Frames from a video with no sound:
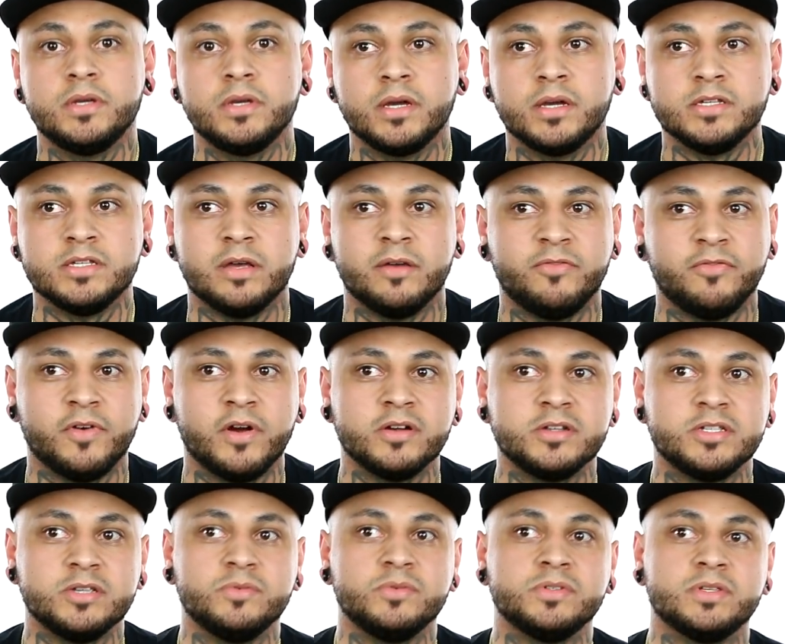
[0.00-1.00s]
Because at
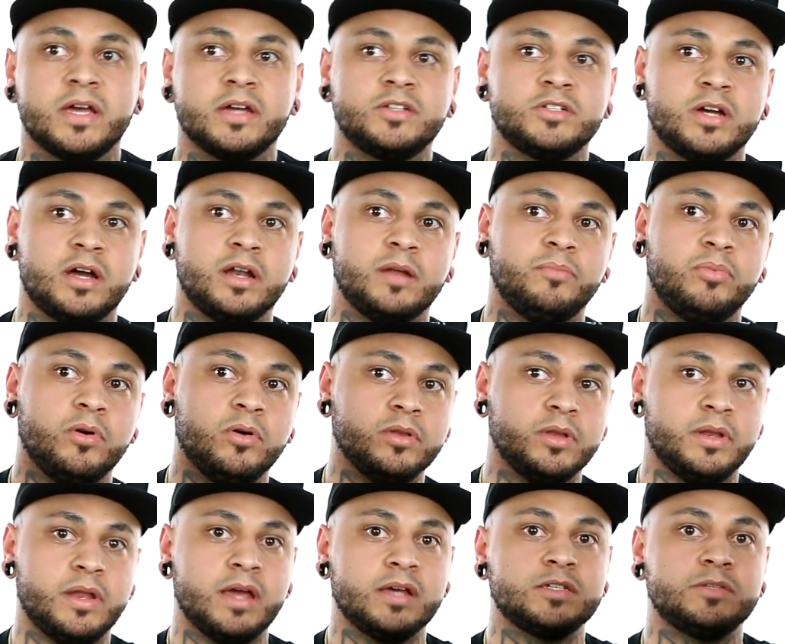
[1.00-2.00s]
first it was, like, trying to pull
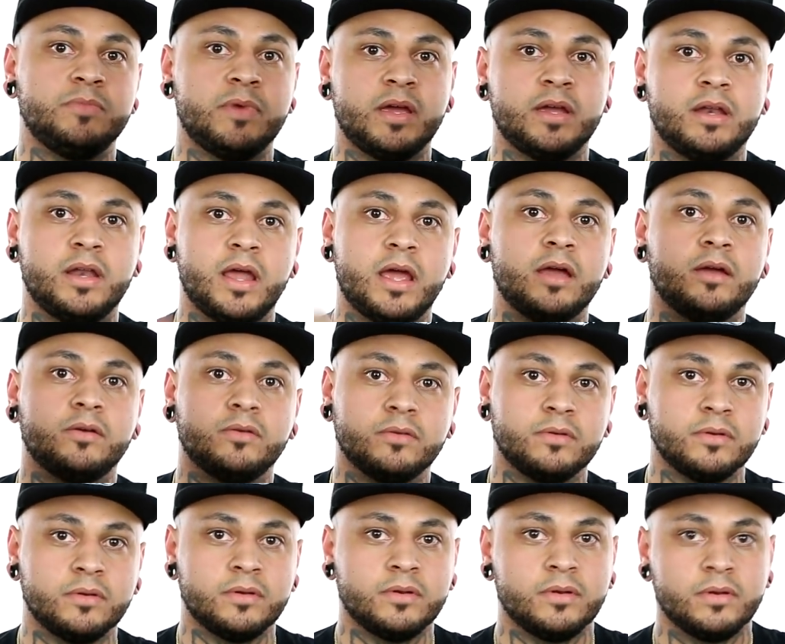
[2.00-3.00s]
the next man down.
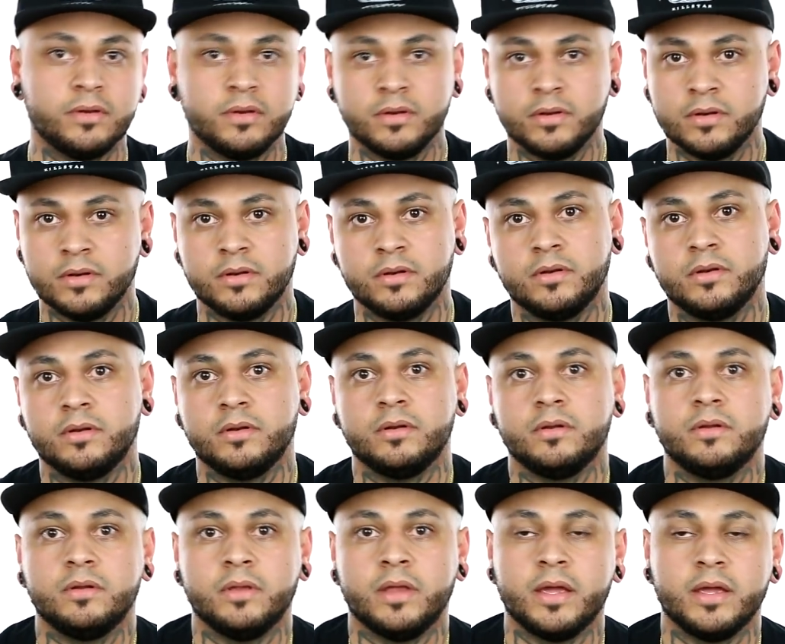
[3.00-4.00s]

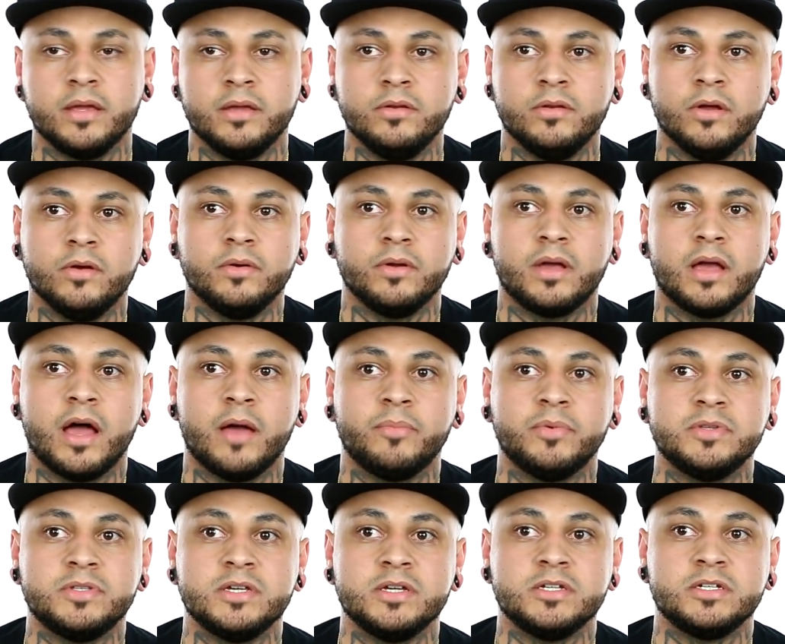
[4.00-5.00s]
Like, you know, a
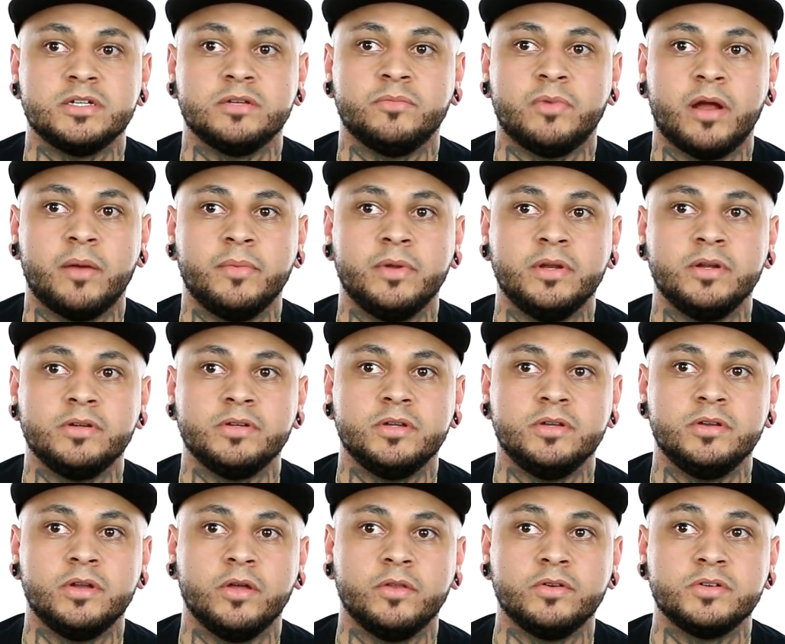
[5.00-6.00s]
competition. But, I mean,
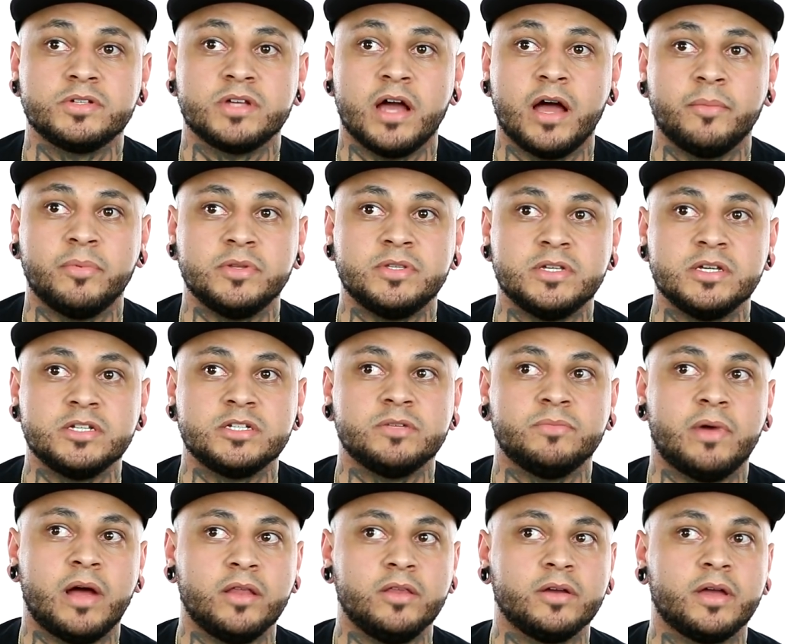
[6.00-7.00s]
you know, there's
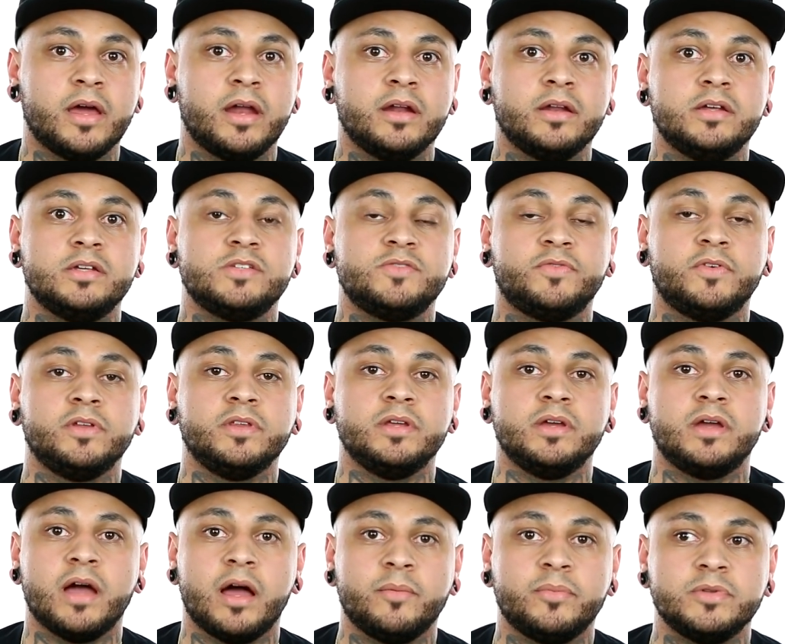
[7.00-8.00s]
competition, but I look at it as
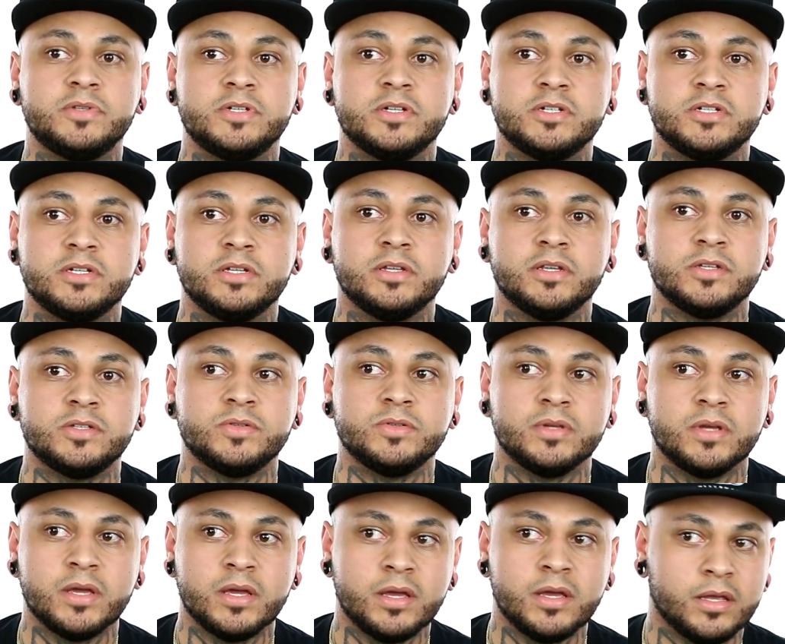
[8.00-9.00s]
friendly competition. Let's,
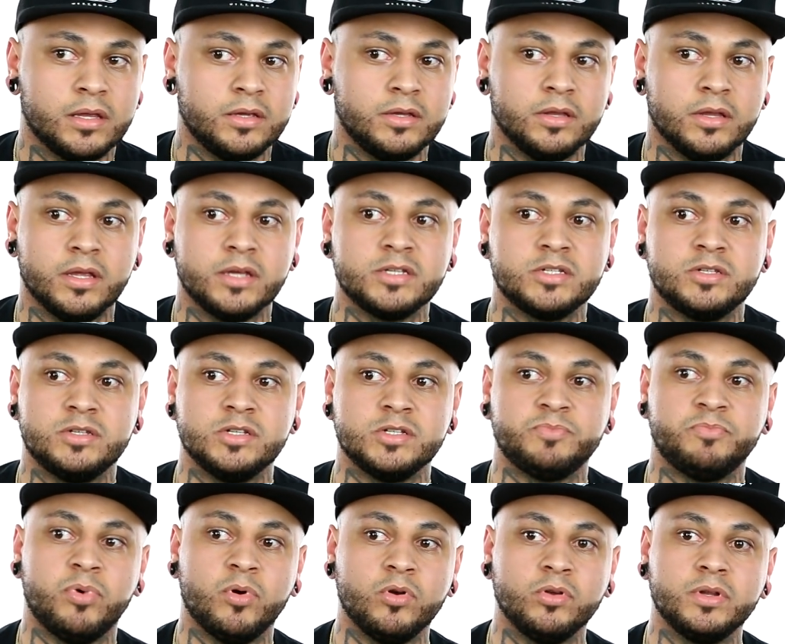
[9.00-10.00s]
let's
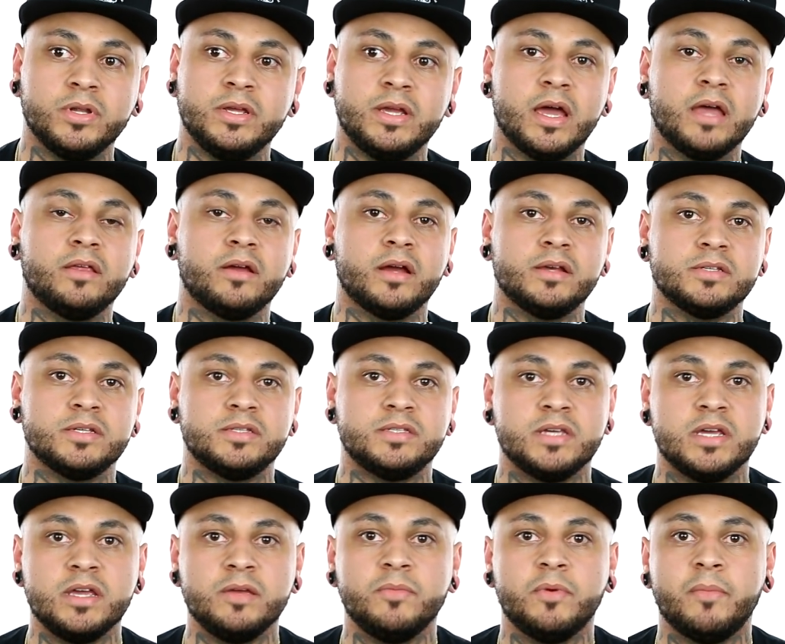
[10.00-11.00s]
just pull together as a
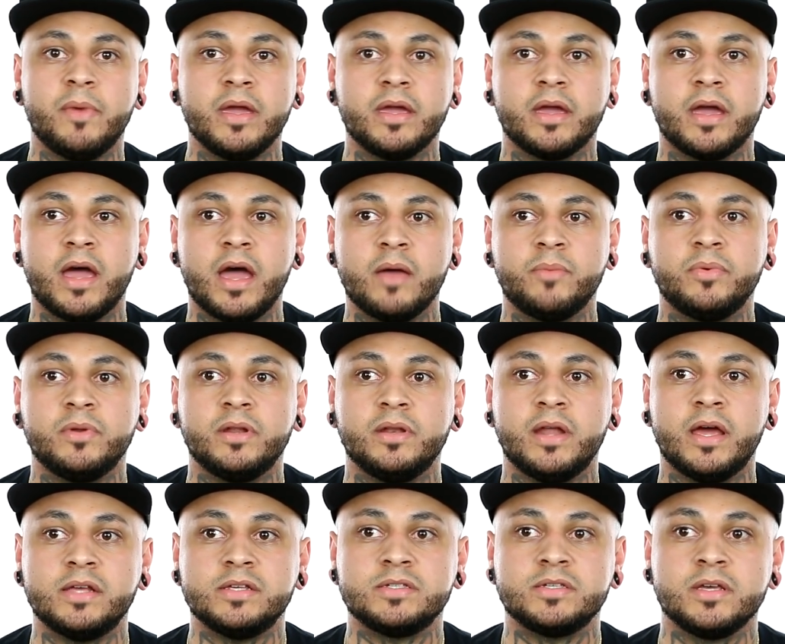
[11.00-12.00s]
team and make it happen. And
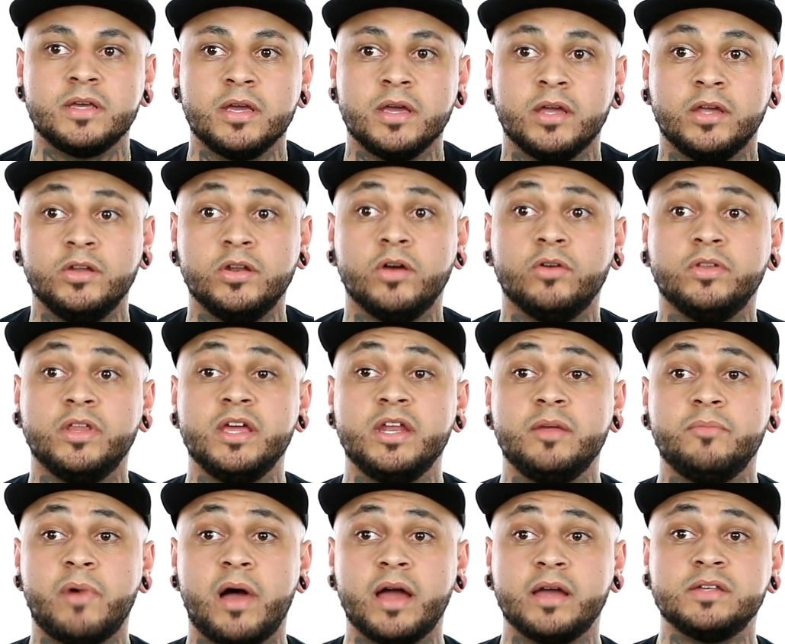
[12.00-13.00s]
that's, you know,
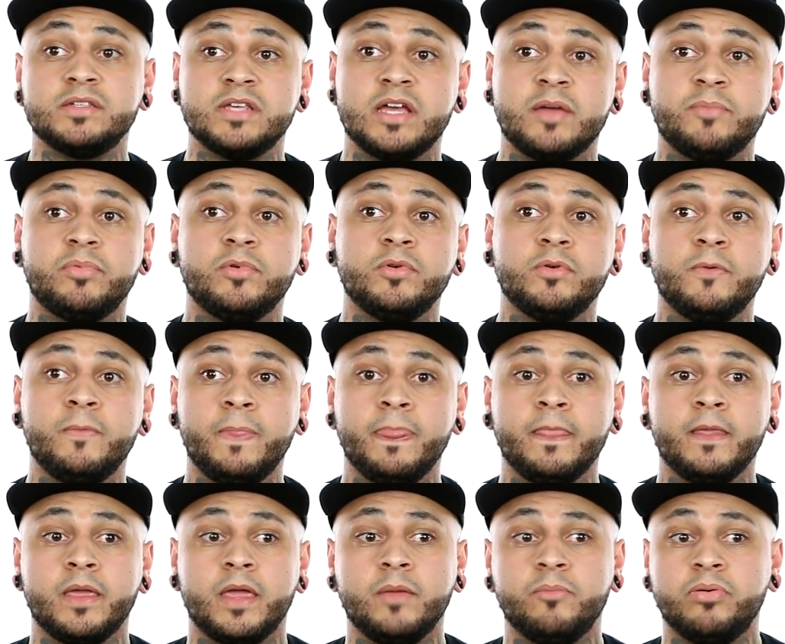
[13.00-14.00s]
leading by example
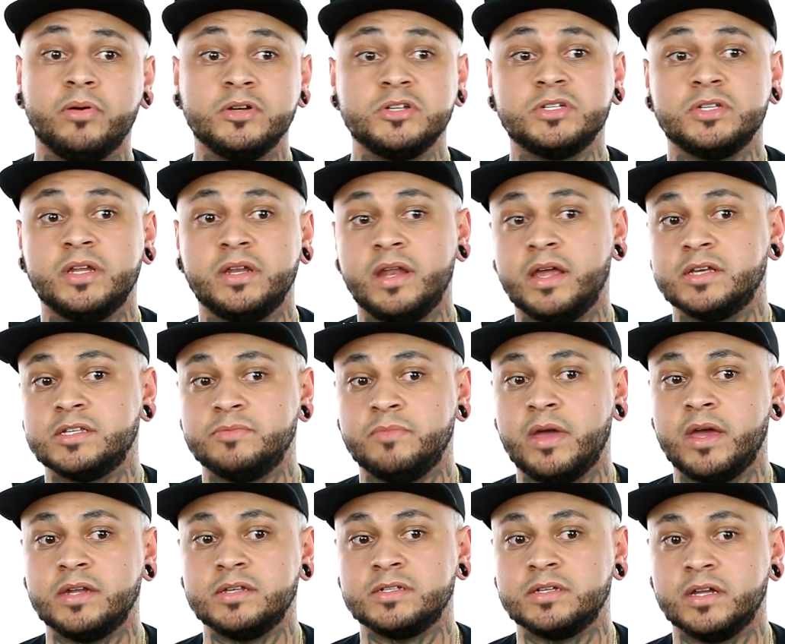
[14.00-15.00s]
and pushing the next
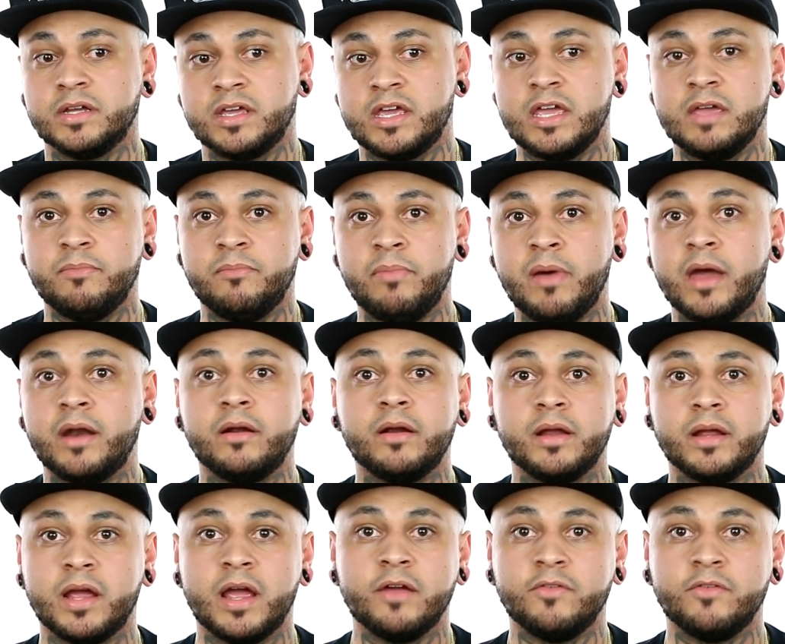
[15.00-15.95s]
man is going to keep bettering.